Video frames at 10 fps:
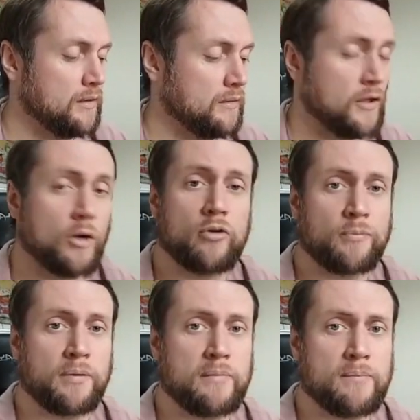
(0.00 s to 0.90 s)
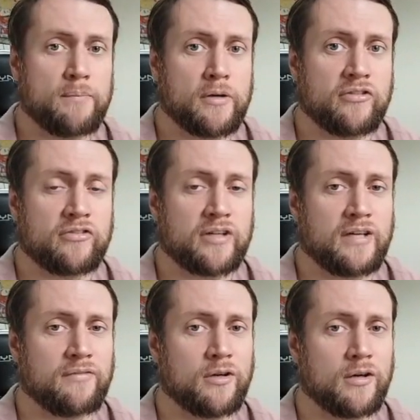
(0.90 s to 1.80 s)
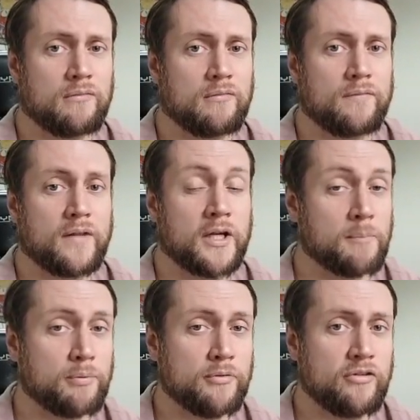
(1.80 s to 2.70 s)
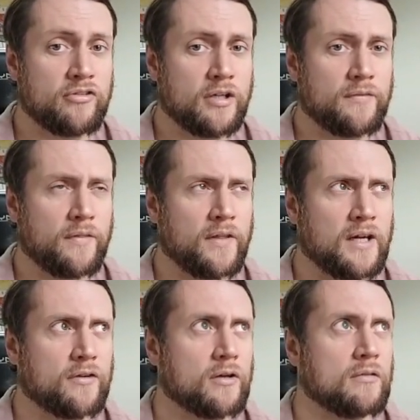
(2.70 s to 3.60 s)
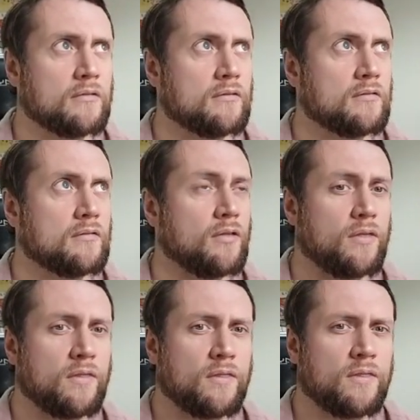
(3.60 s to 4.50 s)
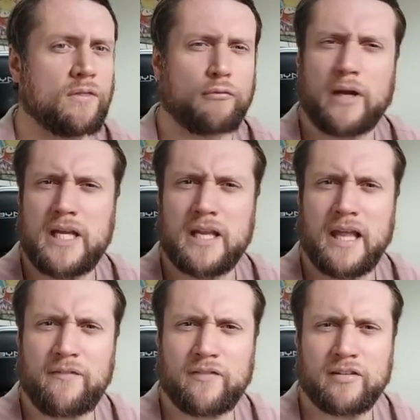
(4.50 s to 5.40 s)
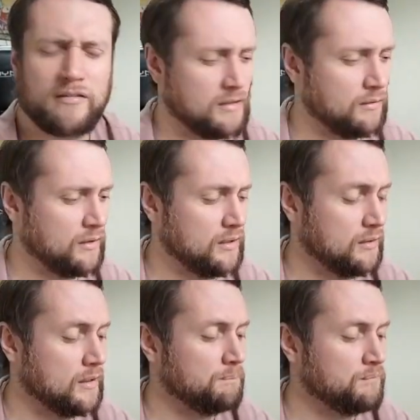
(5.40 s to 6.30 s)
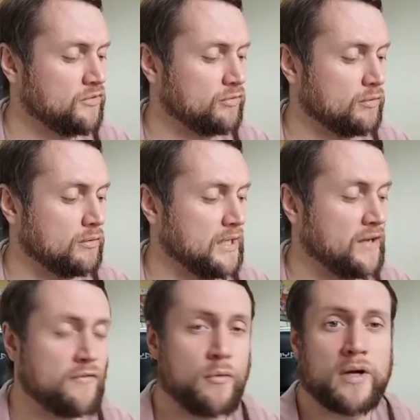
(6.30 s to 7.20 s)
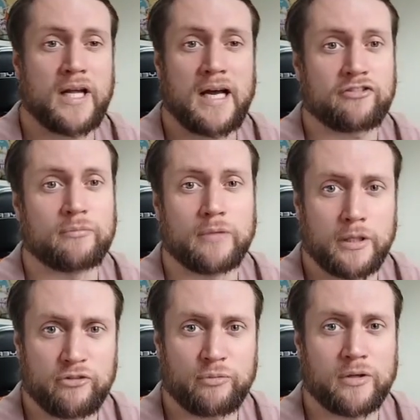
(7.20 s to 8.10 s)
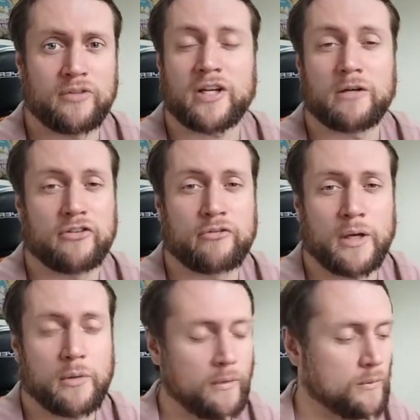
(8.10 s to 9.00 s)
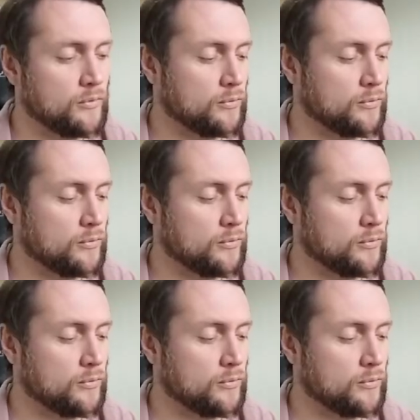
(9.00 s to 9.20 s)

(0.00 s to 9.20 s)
The Ultra Premium boxes I've got an abundance of. I think I've got 3 left, I think. So if I ever want to have some loose ones, I can always crack one of those